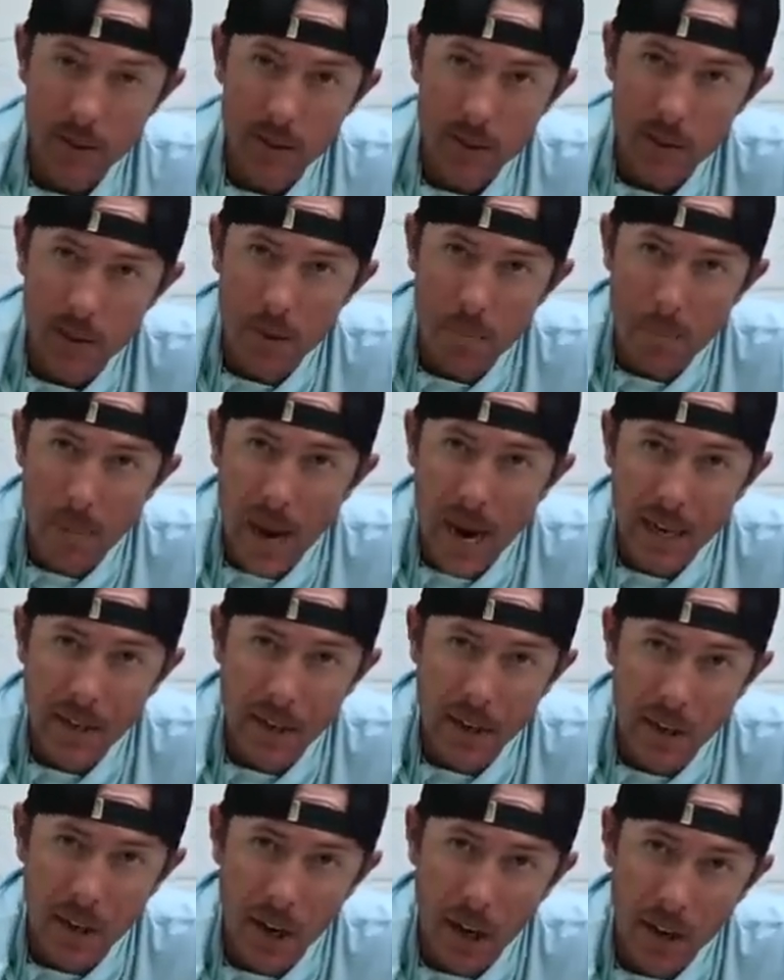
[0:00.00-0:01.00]
It's in
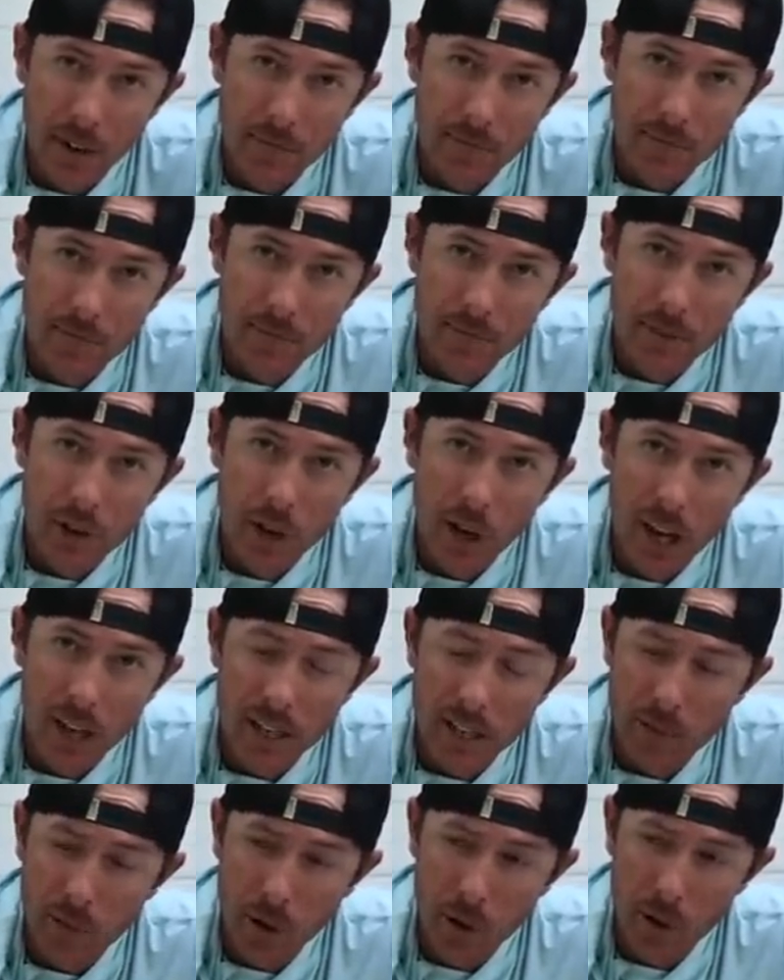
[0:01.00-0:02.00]
MagnaCut. Have you
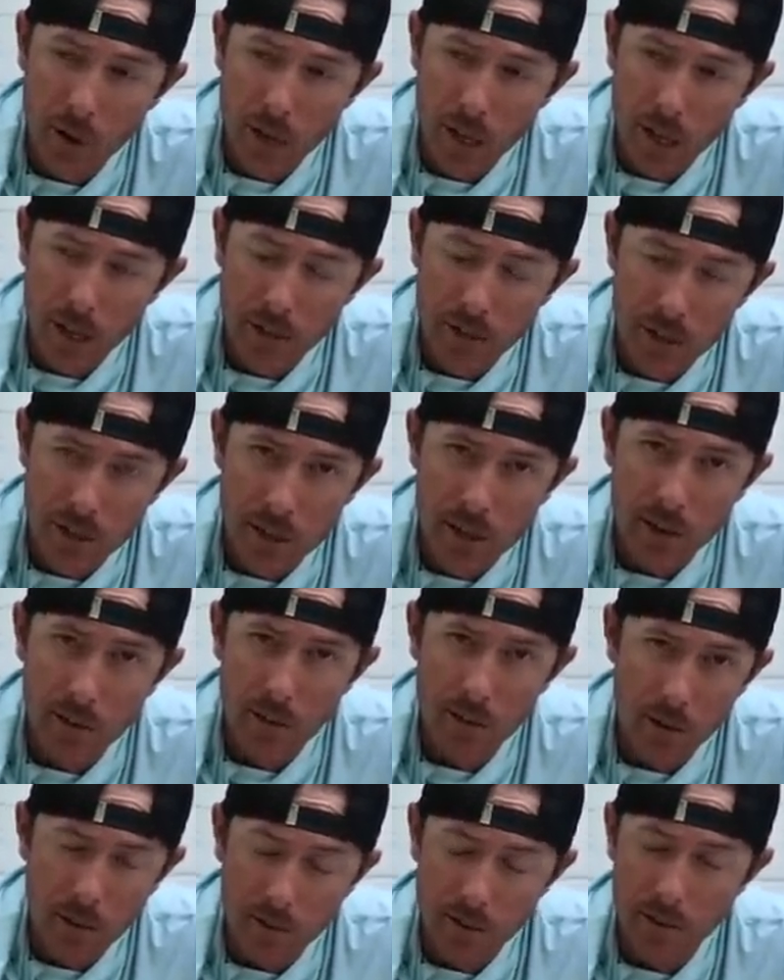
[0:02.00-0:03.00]
guys ever heard of that
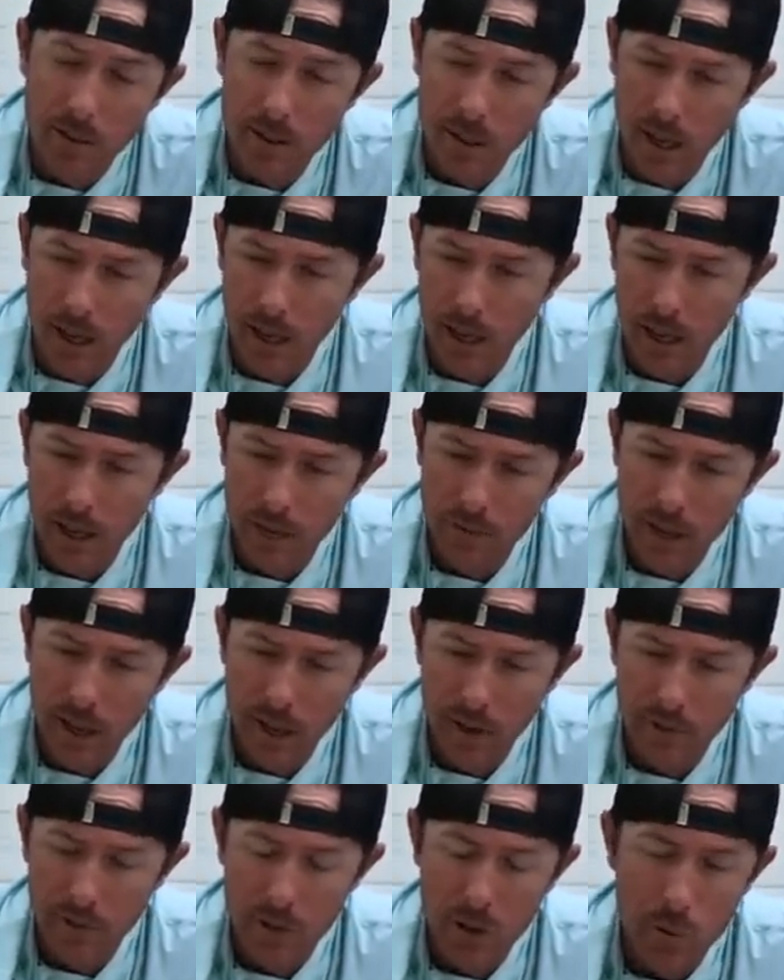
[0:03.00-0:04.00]
steel? Uh, I've
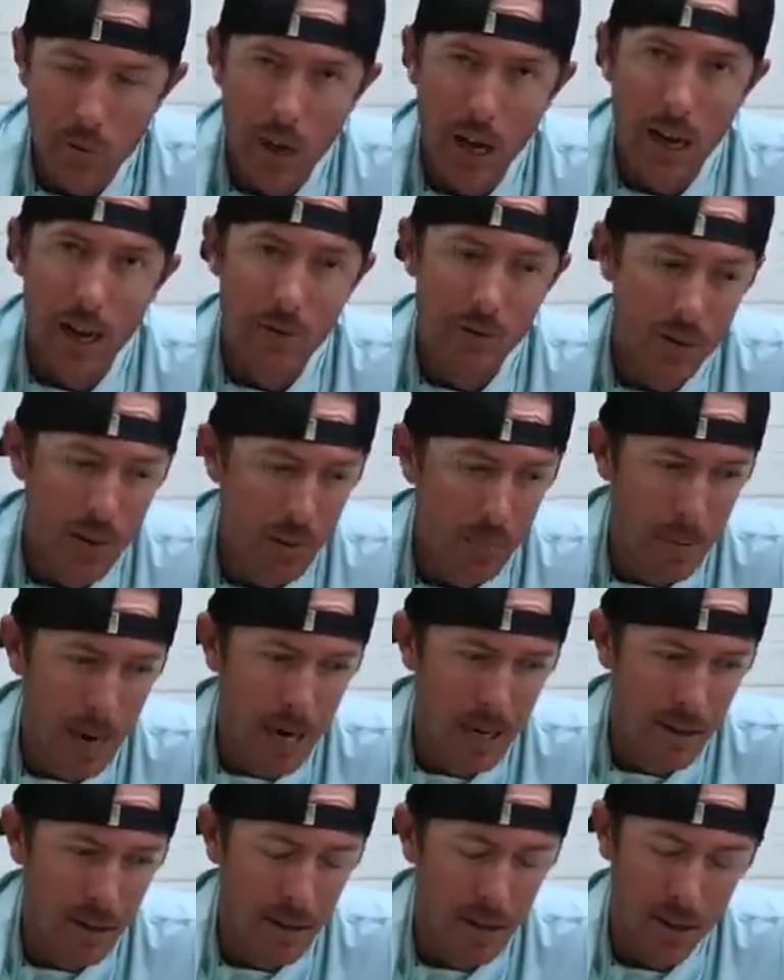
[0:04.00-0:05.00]
got a few knives in the
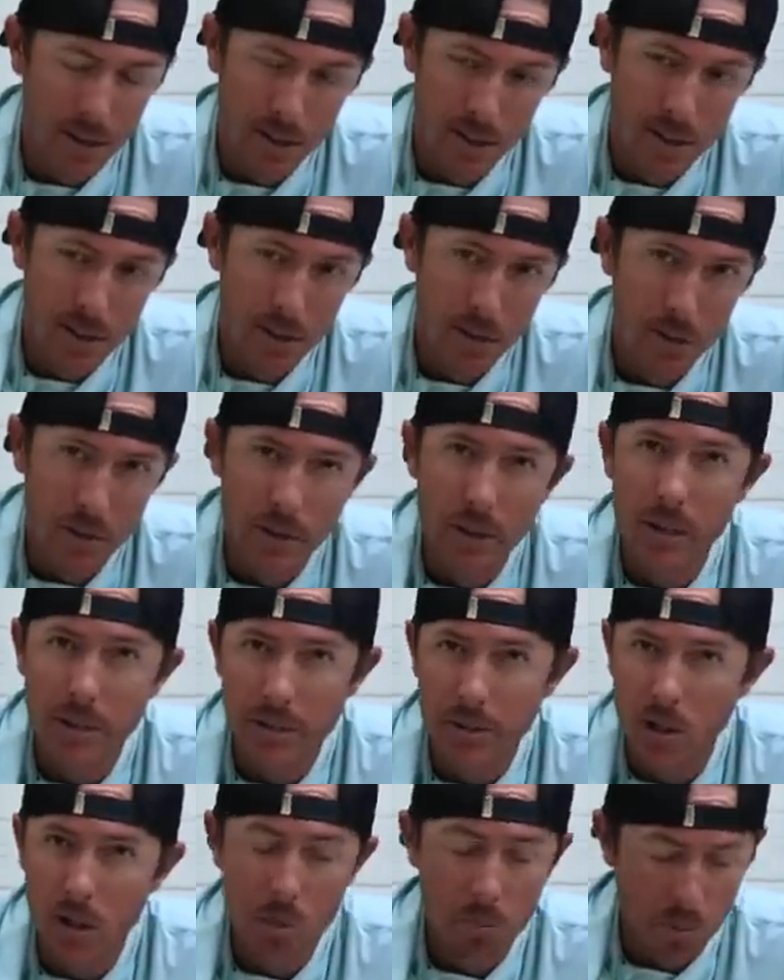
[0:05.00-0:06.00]
MagnaCut steel
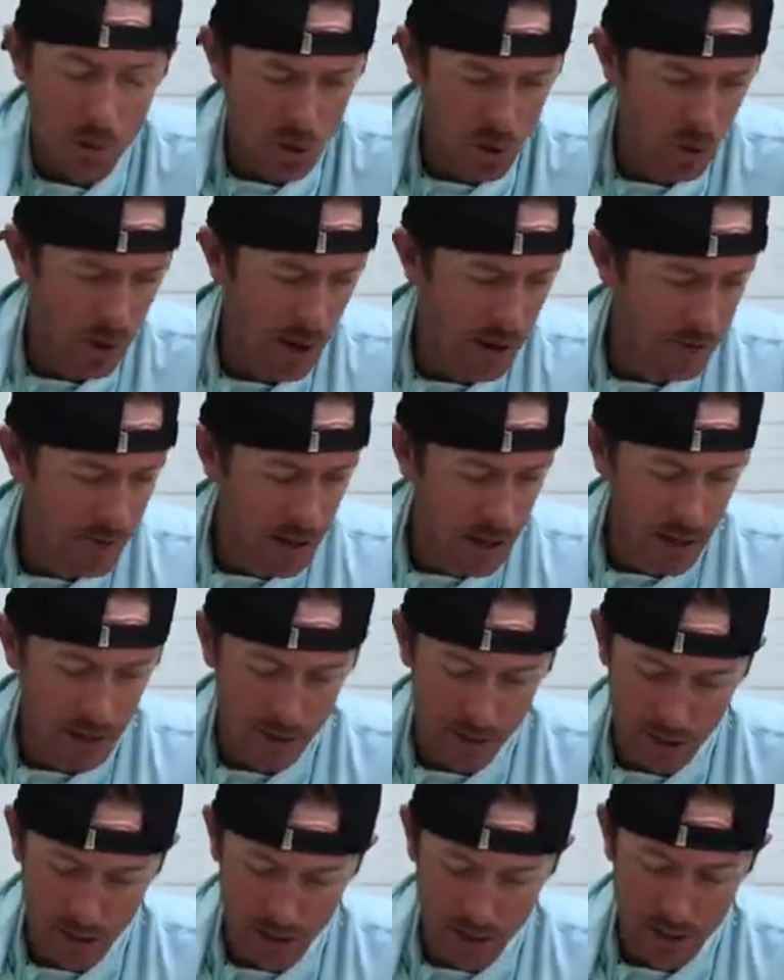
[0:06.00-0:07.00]
and just bushcraft
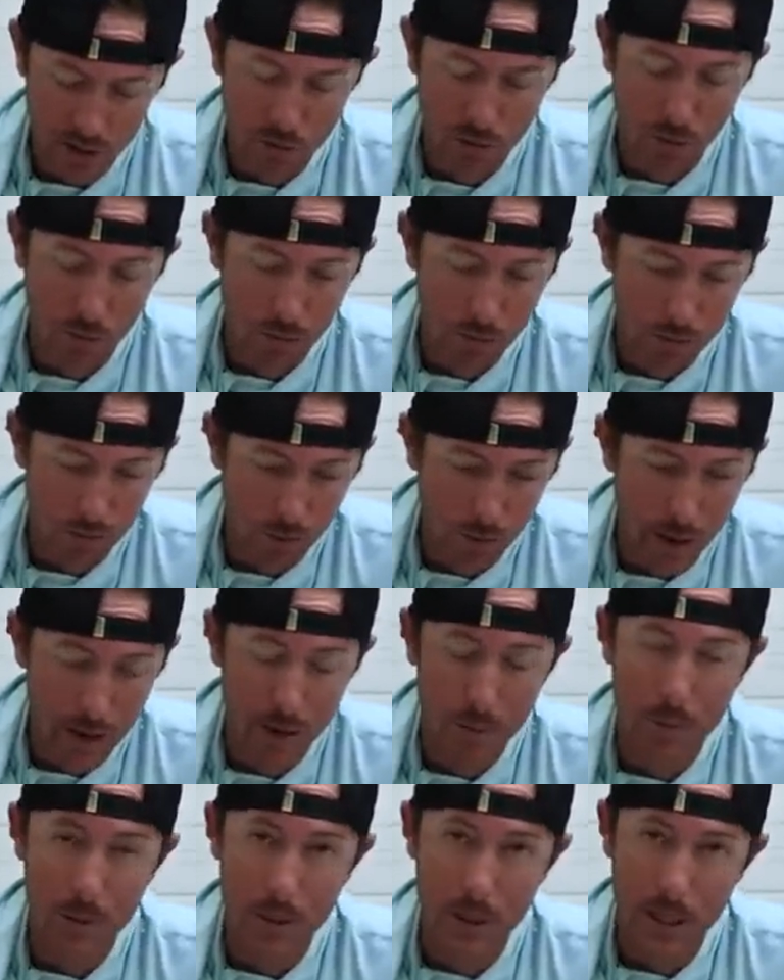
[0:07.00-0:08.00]
knives, and it's
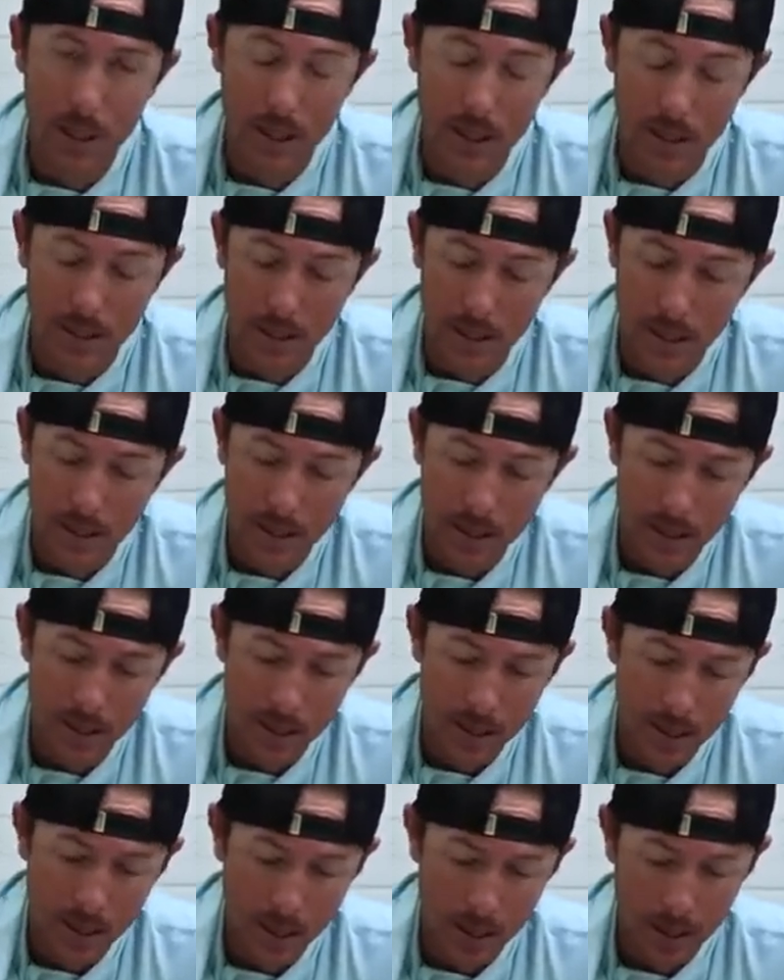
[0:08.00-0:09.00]
incredibly
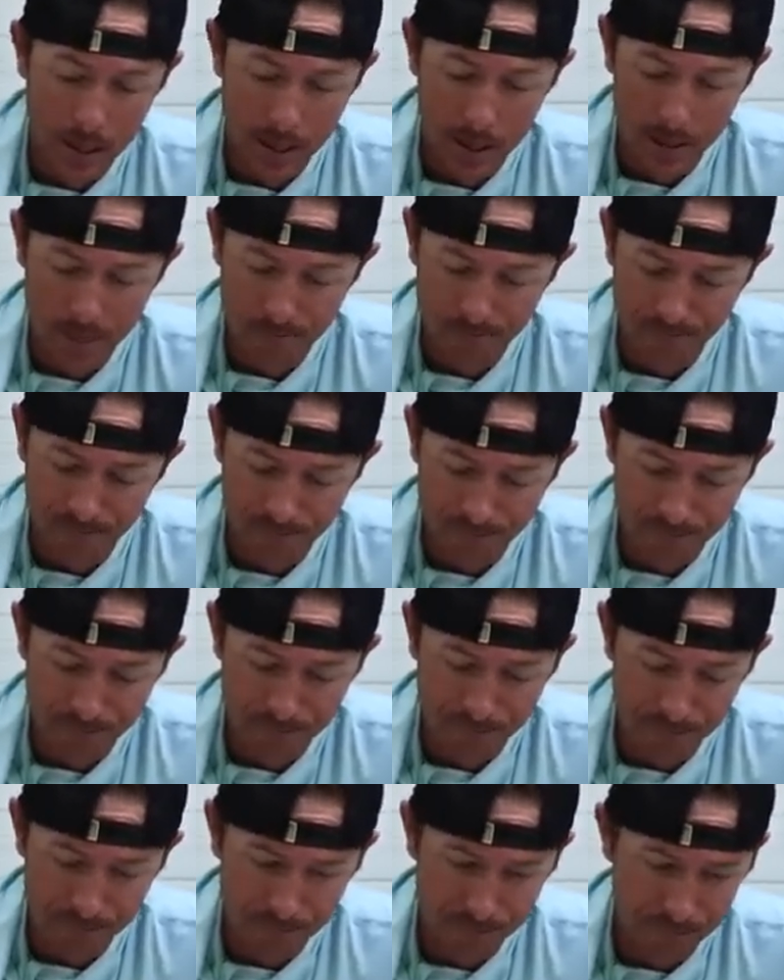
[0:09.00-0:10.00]
um,
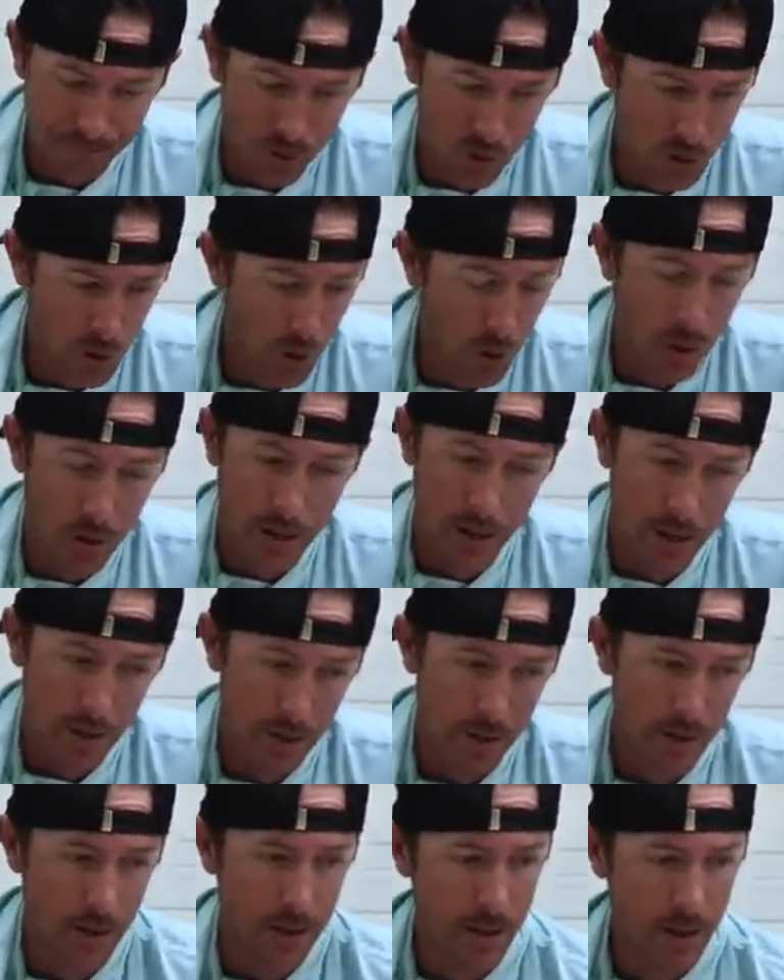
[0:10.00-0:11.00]
sturdy
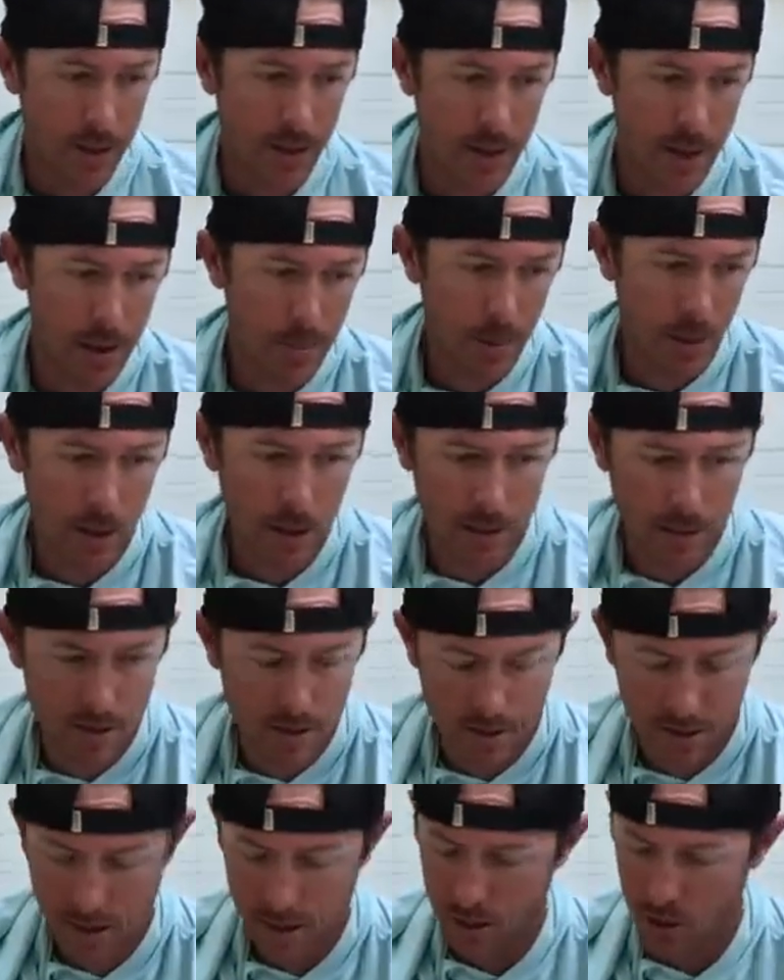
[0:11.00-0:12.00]
and, and, keeping
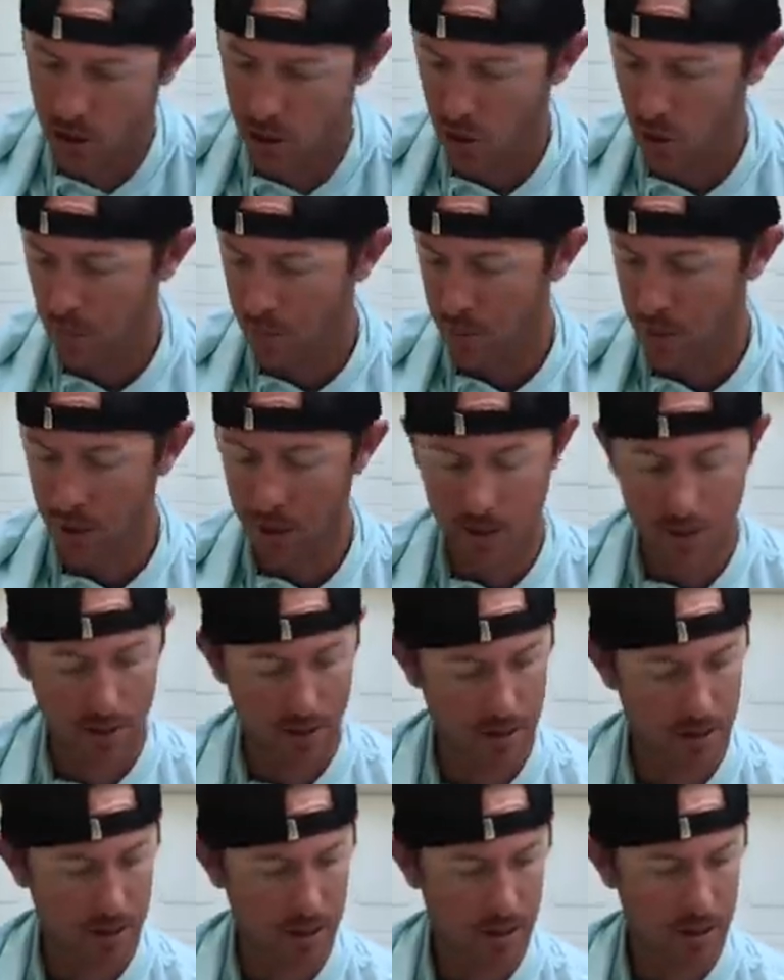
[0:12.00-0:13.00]
its its sharpness.